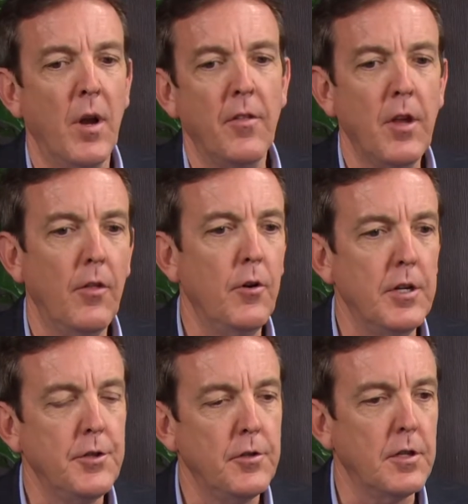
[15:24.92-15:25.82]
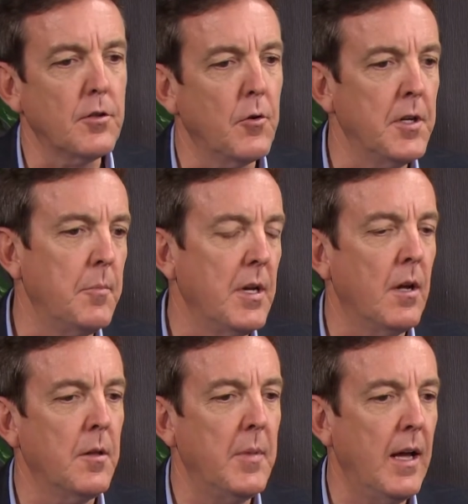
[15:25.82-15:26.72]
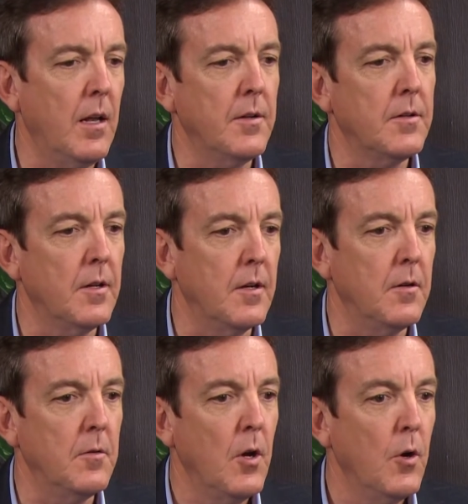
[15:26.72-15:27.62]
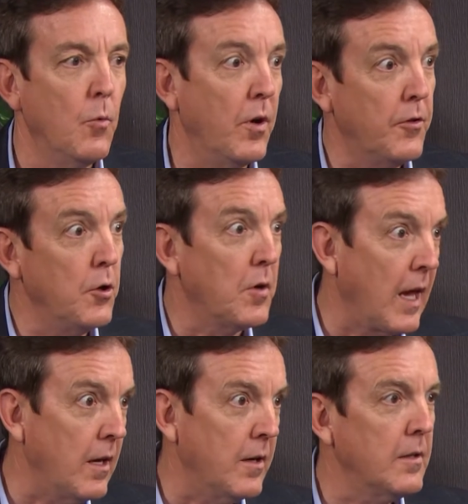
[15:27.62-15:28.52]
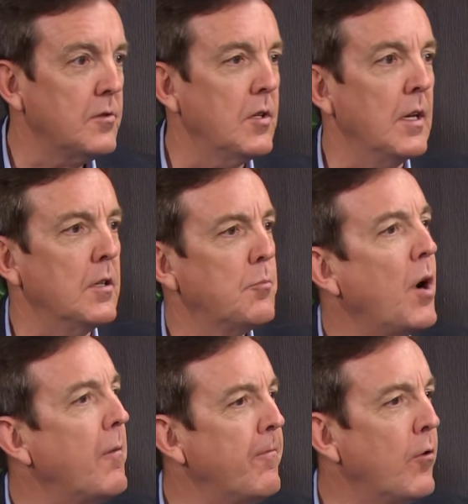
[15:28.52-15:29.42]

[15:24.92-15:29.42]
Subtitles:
one of the other issues that's going to be on the ballot with you candidates is Prop